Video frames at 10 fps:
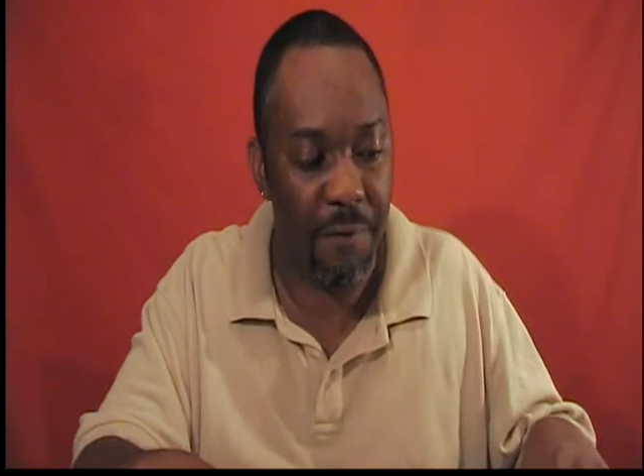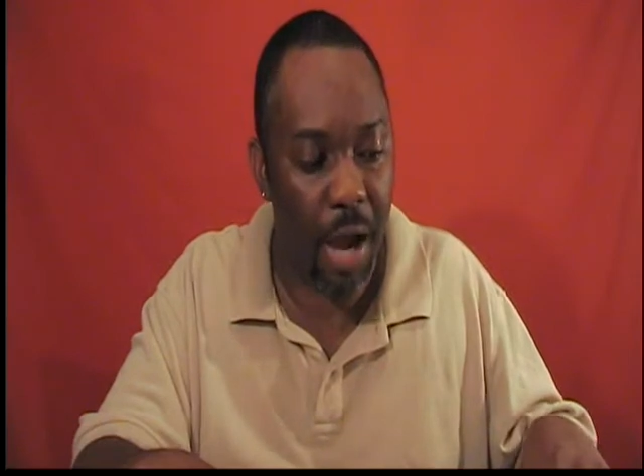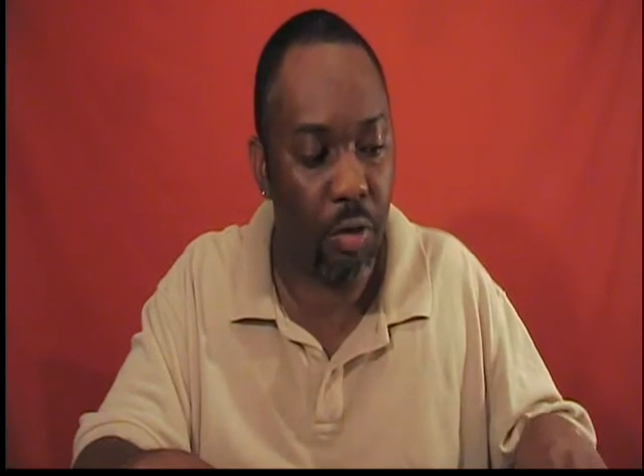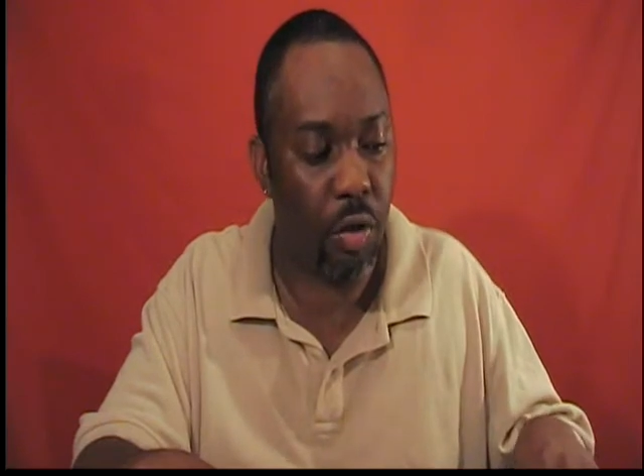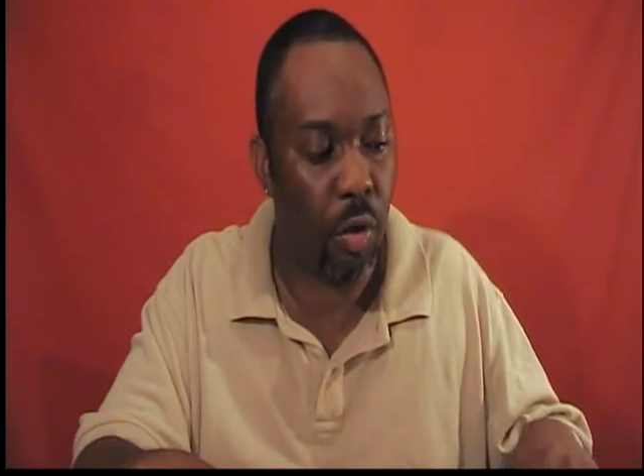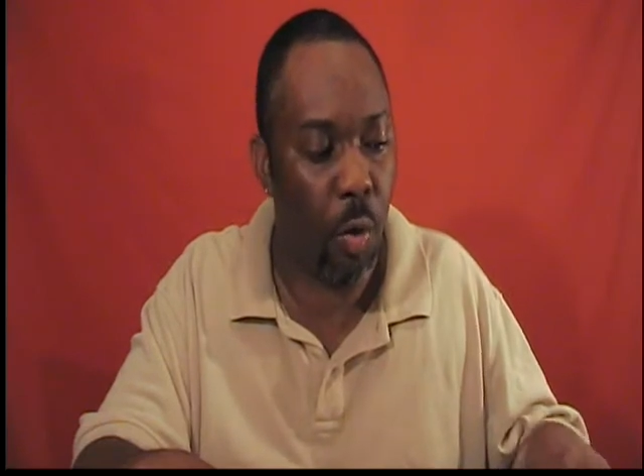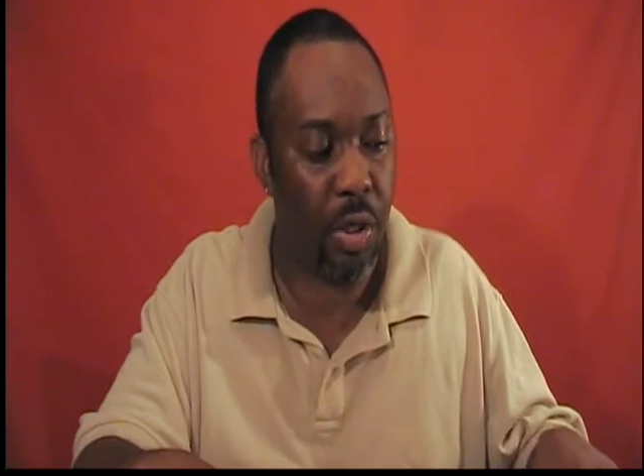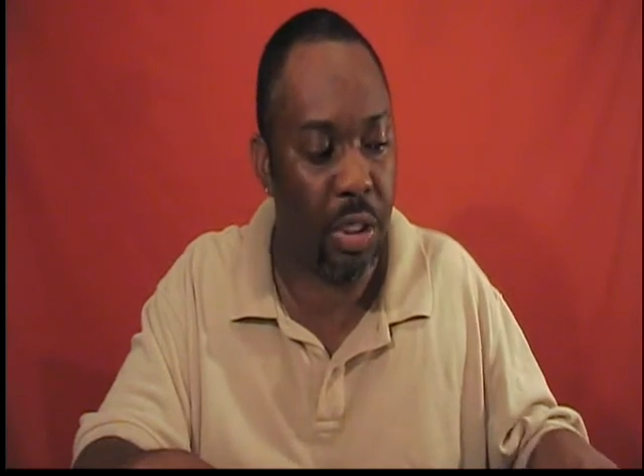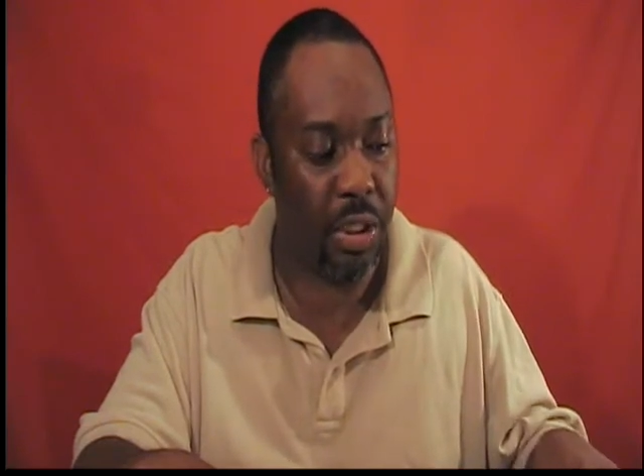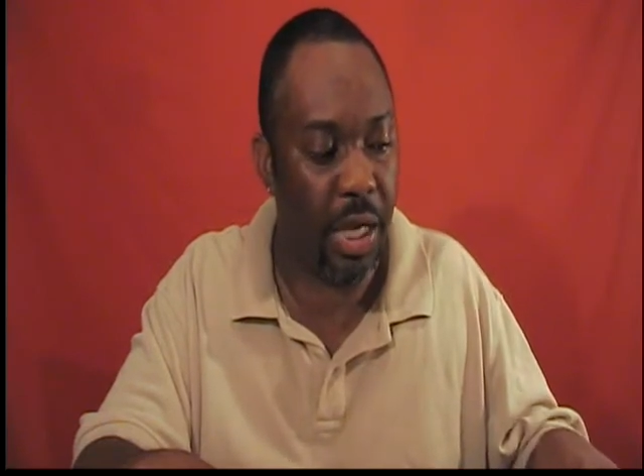avouched the
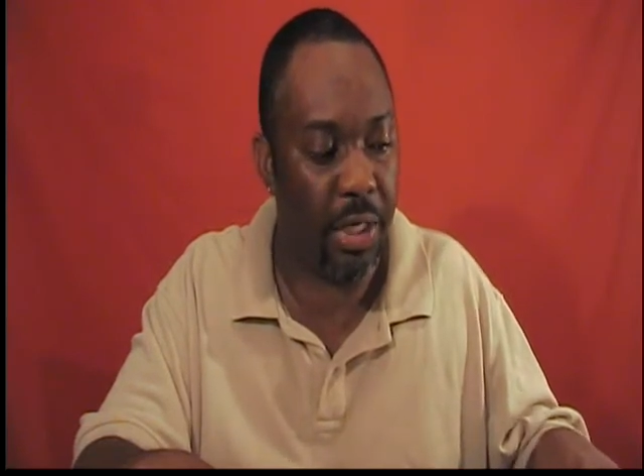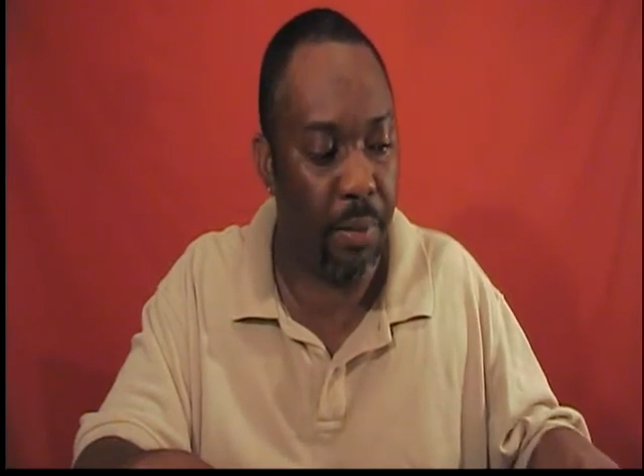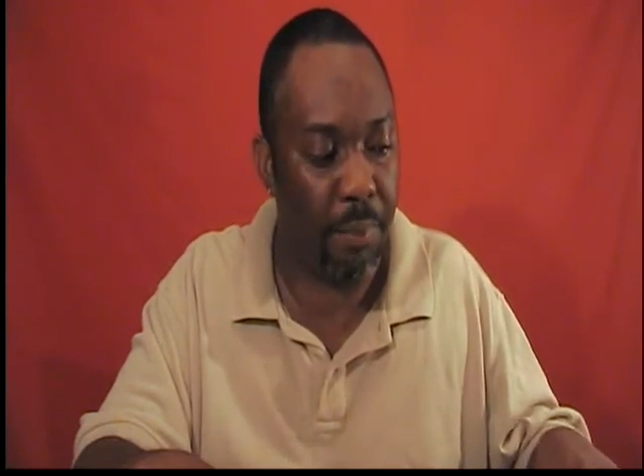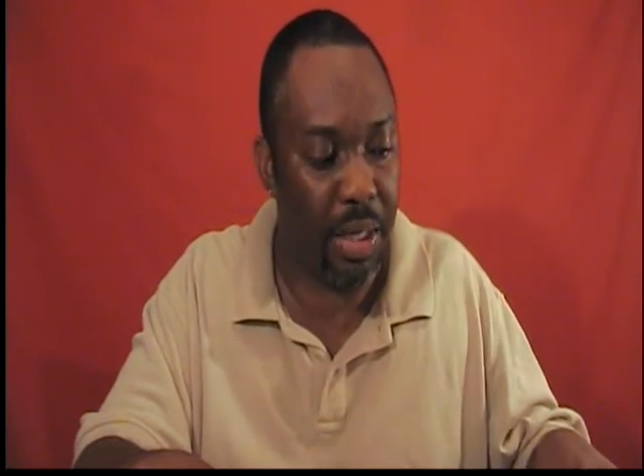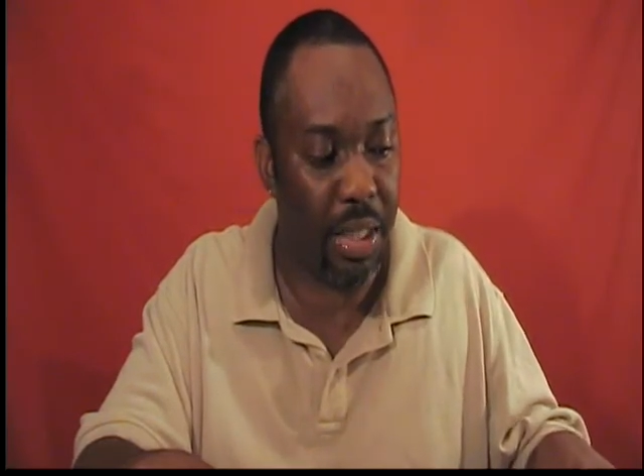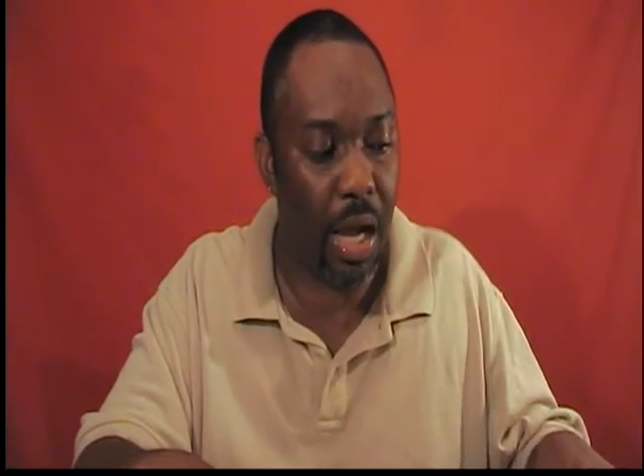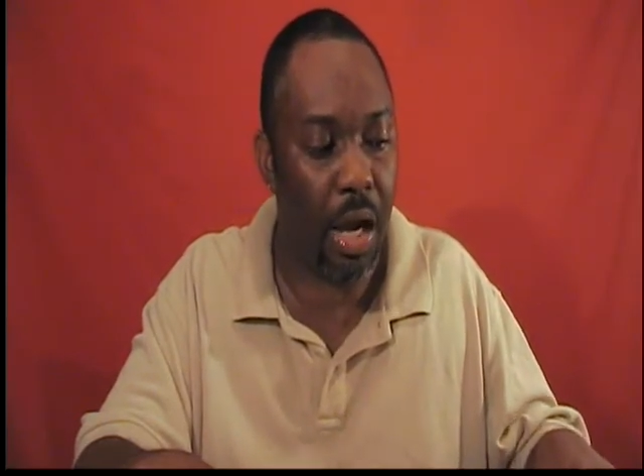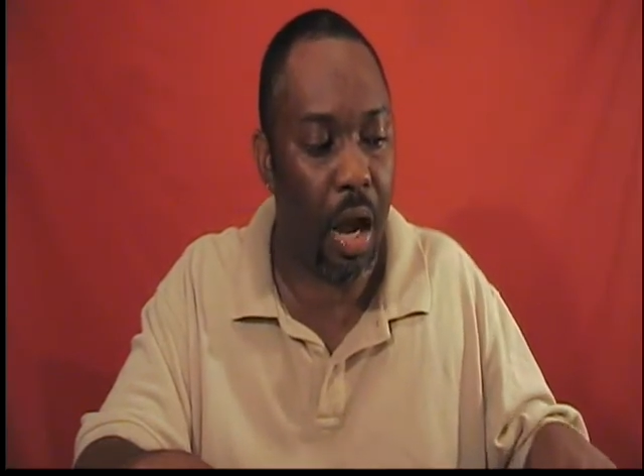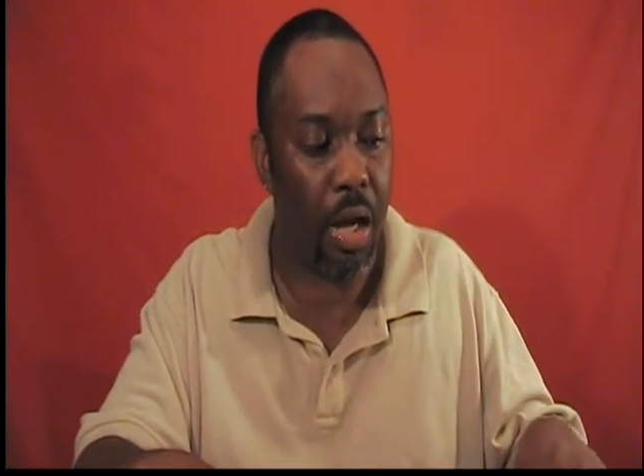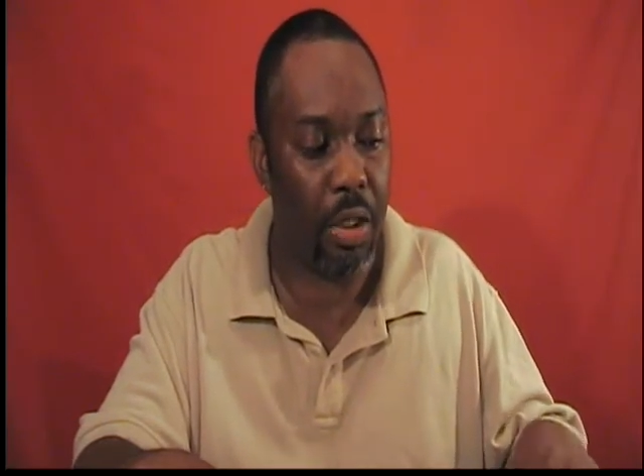Lord this day to be
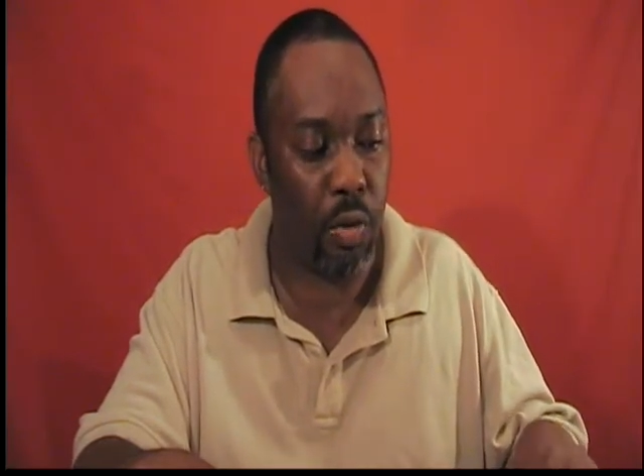thy God,